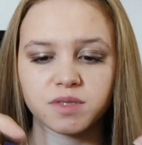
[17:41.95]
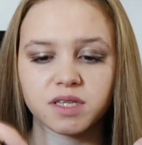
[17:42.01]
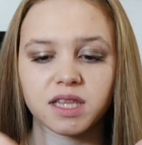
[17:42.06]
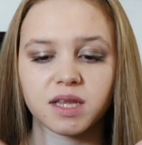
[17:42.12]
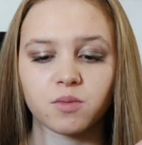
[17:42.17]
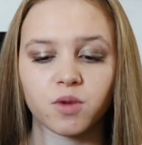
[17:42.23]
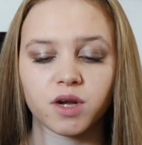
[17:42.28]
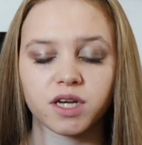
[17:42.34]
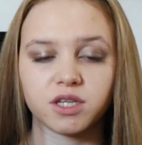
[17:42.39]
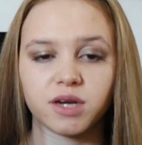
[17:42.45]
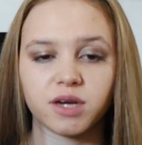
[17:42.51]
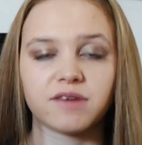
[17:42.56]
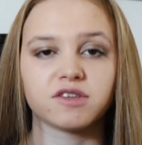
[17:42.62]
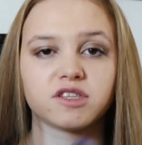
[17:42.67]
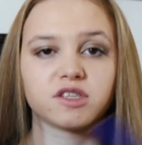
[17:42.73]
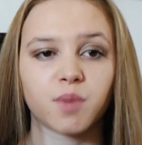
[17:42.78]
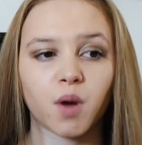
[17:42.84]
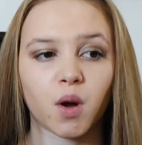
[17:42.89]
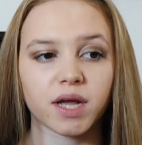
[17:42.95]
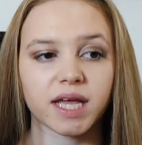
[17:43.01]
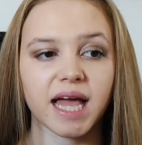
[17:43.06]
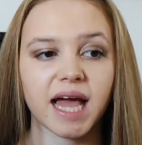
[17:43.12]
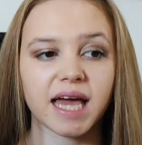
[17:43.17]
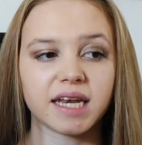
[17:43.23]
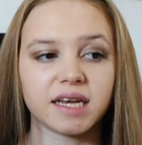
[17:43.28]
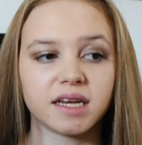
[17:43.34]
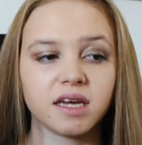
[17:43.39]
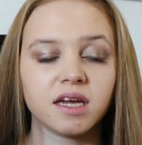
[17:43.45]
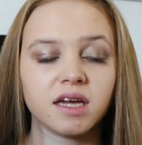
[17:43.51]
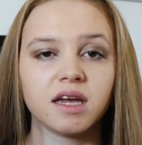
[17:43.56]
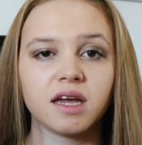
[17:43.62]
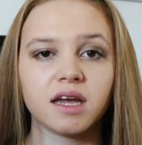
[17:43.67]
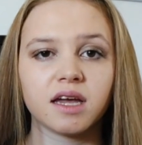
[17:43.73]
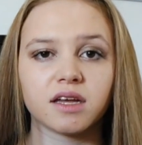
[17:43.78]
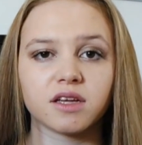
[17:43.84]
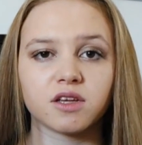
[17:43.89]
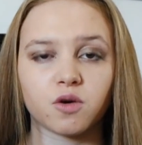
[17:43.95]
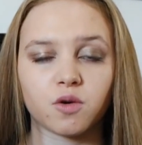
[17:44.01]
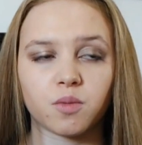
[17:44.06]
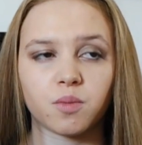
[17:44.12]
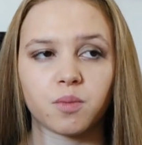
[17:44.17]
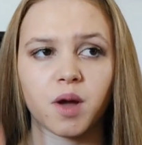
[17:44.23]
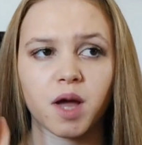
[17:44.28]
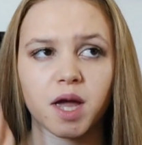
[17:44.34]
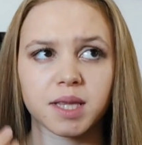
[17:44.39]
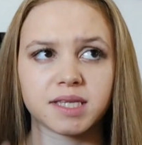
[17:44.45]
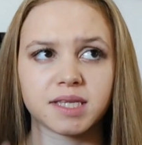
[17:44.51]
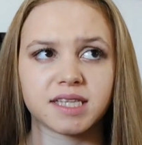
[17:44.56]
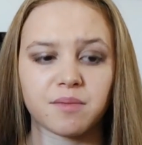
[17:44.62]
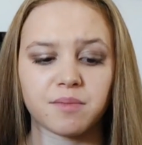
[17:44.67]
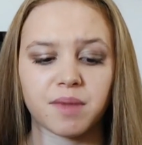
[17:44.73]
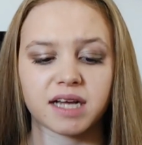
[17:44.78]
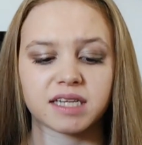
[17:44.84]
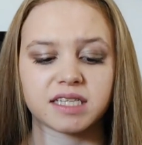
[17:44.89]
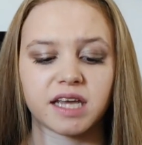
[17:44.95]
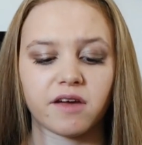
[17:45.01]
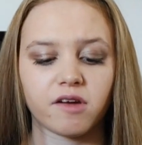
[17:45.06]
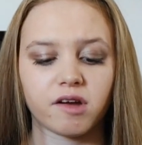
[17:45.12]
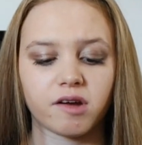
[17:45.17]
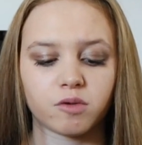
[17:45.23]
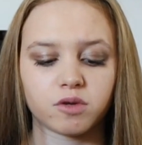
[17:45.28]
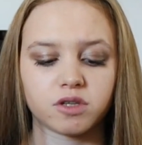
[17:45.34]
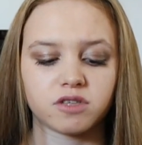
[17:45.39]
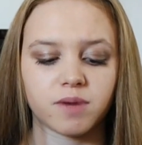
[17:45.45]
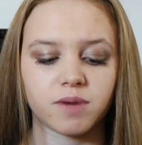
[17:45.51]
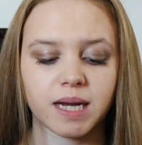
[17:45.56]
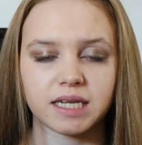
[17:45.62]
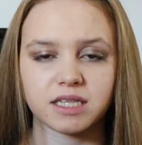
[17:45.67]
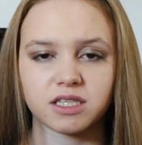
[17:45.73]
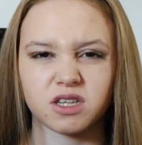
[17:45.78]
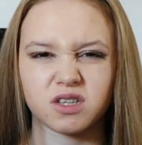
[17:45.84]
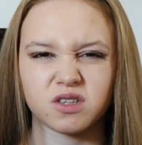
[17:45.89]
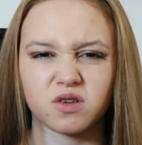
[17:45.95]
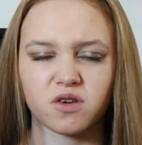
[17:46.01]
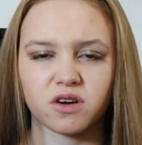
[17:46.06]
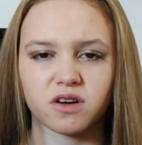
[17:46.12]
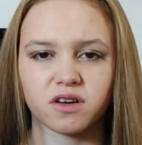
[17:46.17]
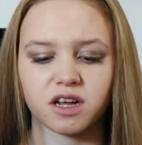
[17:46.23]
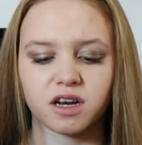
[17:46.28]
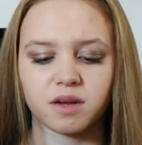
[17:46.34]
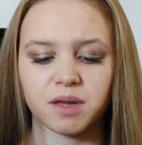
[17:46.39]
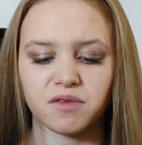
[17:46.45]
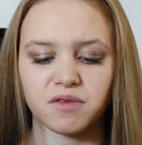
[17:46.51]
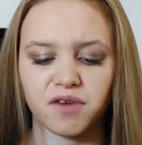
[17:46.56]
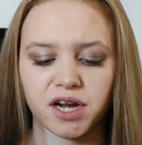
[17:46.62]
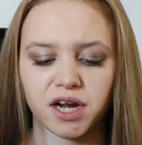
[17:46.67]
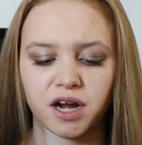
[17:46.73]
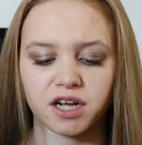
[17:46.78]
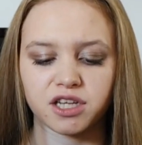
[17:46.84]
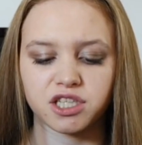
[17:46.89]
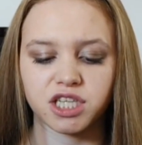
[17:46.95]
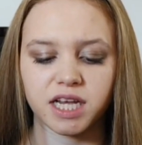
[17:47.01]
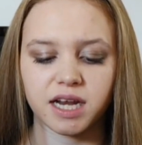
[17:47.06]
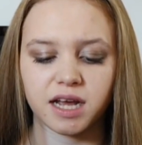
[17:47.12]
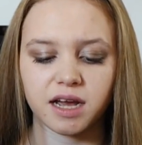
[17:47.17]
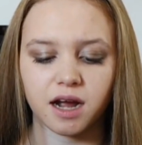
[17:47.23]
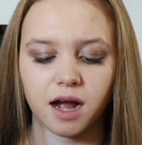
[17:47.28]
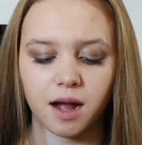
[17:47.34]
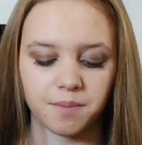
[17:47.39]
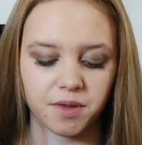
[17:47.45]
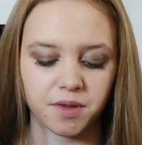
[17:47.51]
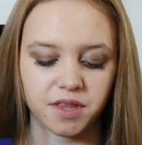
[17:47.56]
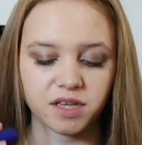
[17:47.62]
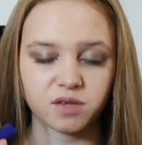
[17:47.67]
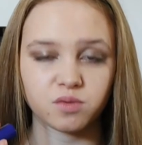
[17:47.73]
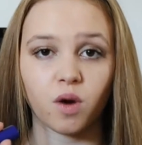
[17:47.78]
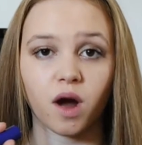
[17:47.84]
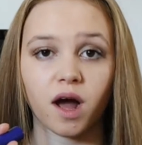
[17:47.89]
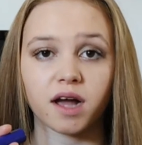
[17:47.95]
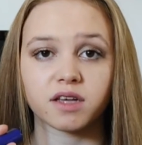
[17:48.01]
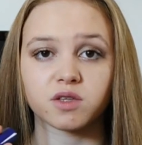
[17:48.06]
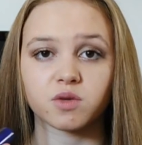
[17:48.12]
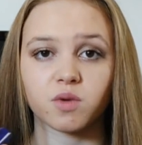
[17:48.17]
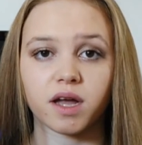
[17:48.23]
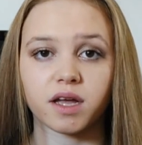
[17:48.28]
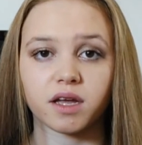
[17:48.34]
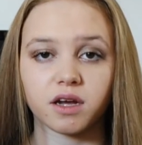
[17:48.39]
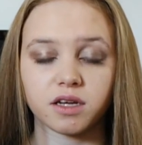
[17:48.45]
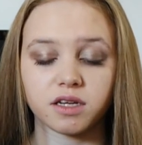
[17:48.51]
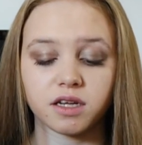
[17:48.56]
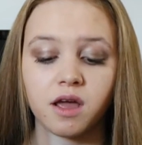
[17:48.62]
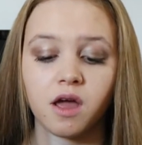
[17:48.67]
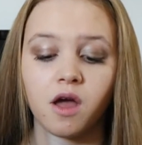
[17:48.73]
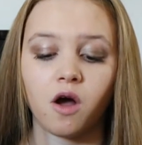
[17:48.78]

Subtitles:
So then when you have a spot again, you're putting the same bacteria onto it, and it's just not going to be very hygienic. But this works quite good.